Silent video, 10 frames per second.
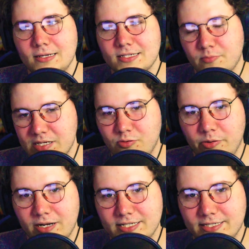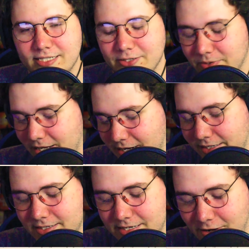Somebody's probably gonna steal that
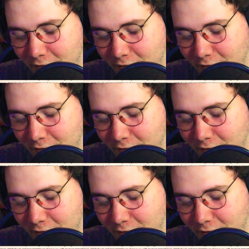idea now.